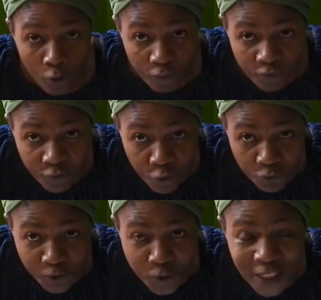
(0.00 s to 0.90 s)

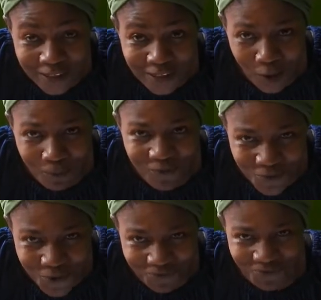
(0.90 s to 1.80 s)

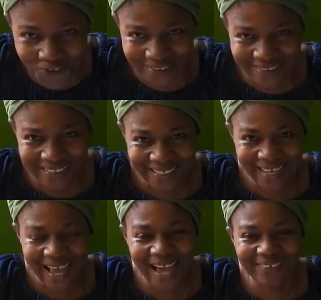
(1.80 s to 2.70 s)
fruitful.
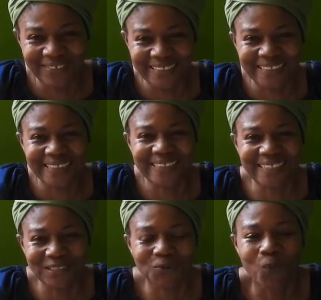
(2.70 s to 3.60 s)
I would say
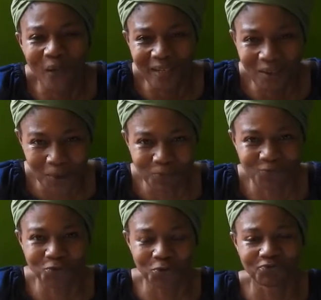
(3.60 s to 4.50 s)
things will come
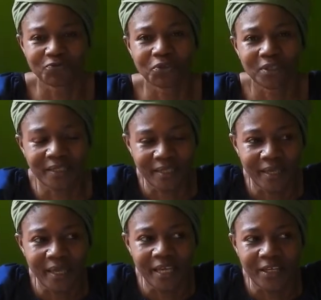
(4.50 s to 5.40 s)
fruitful,
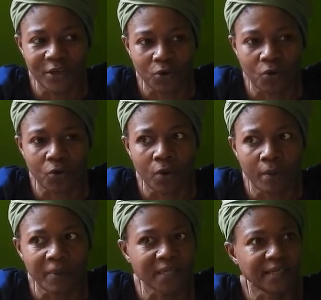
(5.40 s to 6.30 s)
you know,
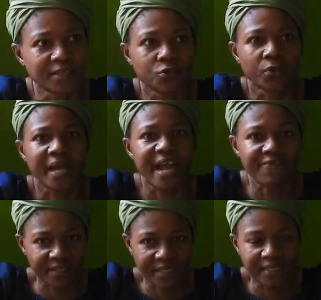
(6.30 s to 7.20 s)
because
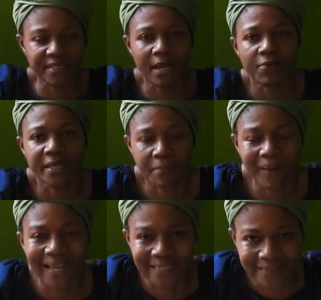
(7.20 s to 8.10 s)
everything is already
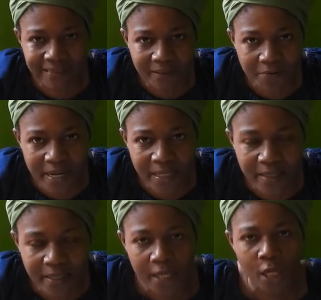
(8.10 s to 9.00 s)
planted
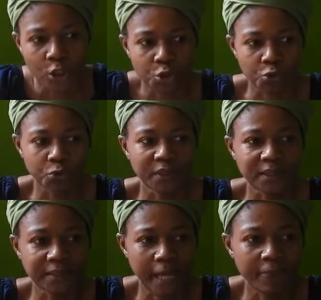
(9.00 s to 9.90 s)
already. So
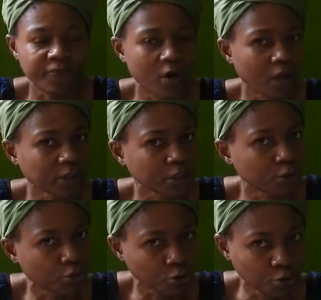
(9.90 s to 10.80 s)
it's time for
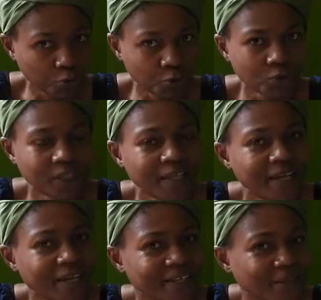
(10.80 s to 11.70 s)
us to,
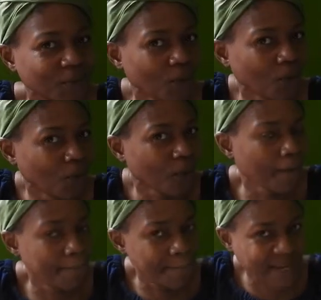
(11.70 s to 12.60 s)
you know,
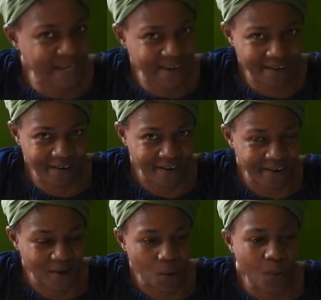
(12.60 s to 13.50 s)

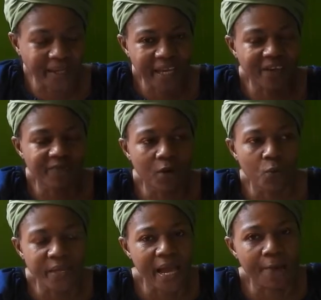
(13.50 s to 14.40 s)
bear whatever
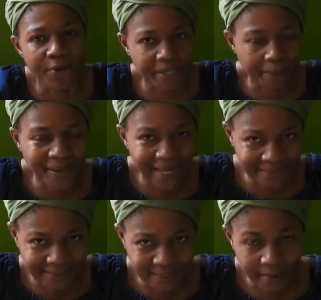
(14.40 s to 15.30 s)
we already
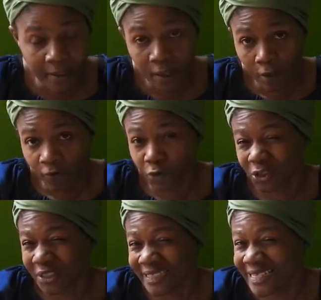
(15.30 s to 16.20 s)
planted for
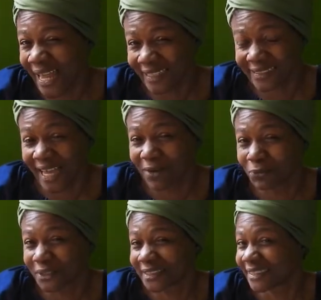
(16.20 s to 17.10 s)
the next, I
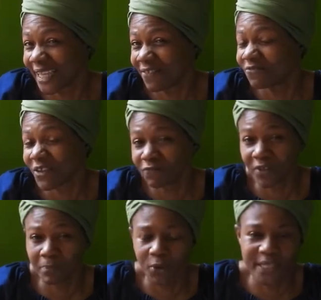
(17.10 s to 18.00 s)
would say,
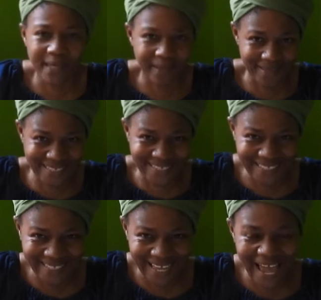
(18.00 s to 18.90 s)
50 more
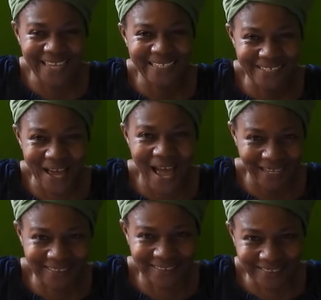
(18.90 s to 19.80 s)
years. I did
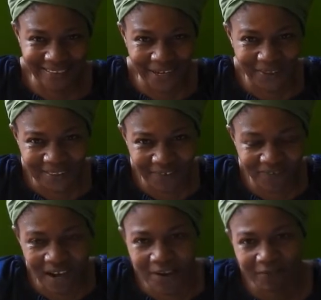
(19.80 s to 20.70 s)
ask Jah
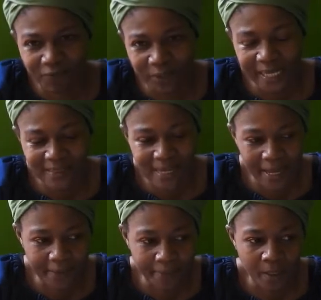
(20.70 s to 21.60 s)
Rastafari for that
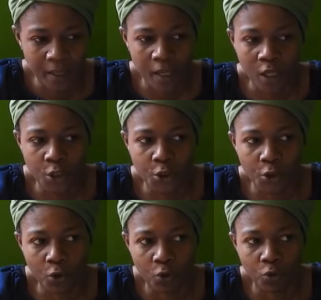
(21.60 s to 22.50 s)
time, you
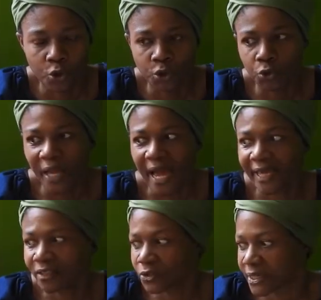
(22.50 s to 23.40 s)
know, so that
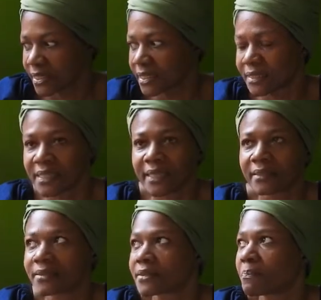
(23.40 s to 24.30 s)
I could see
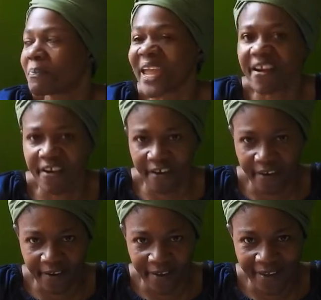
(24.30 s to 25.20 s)
things
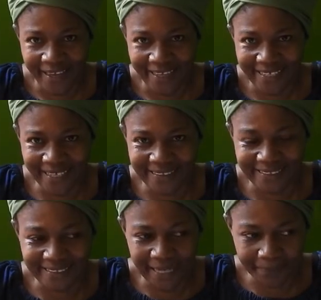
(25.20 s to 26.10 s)
bear. You
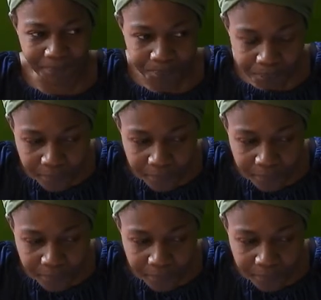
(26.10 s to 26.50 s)
understand?